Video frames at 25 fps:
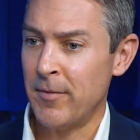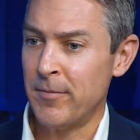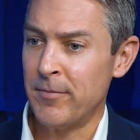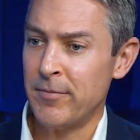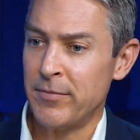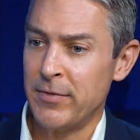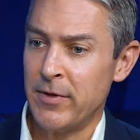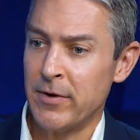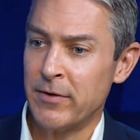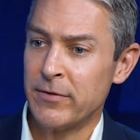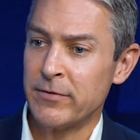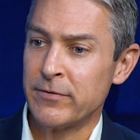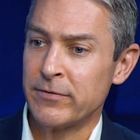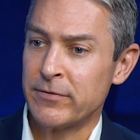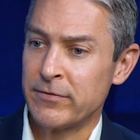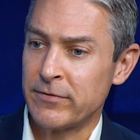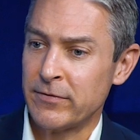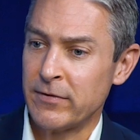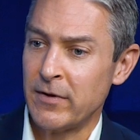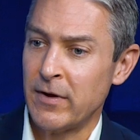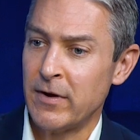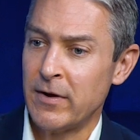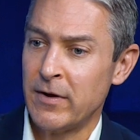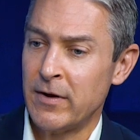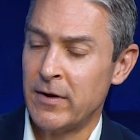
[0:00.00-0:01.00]

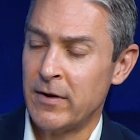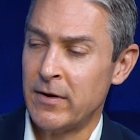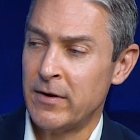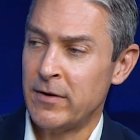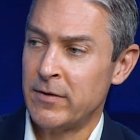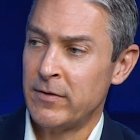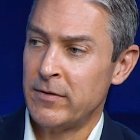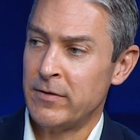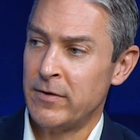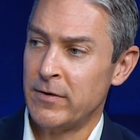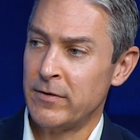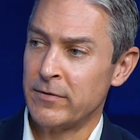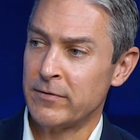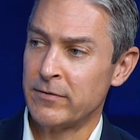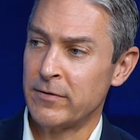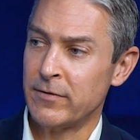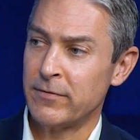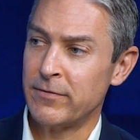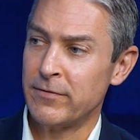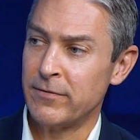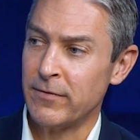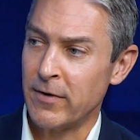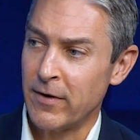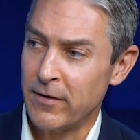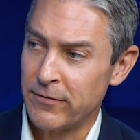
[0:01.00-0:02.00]
There's
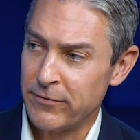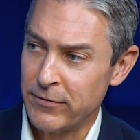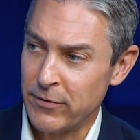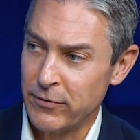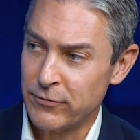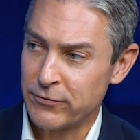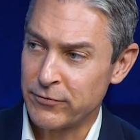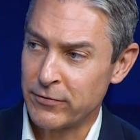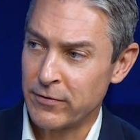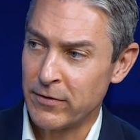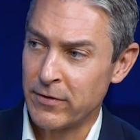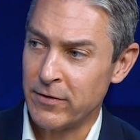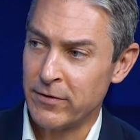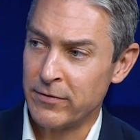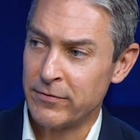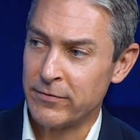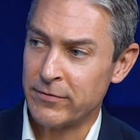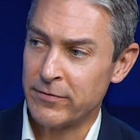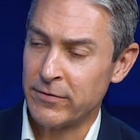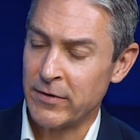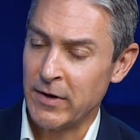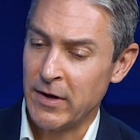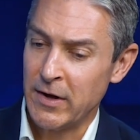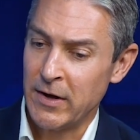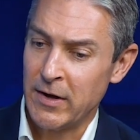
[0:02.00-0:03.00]
a future
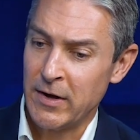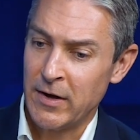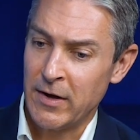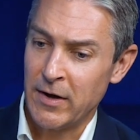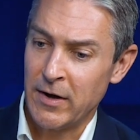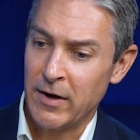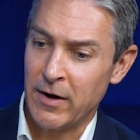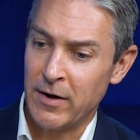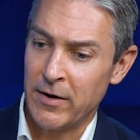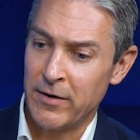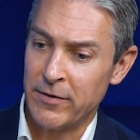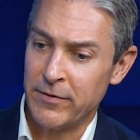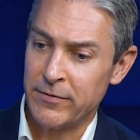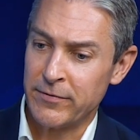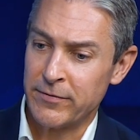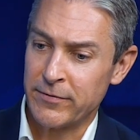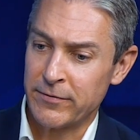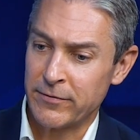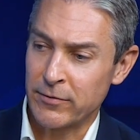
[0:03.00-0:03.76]
of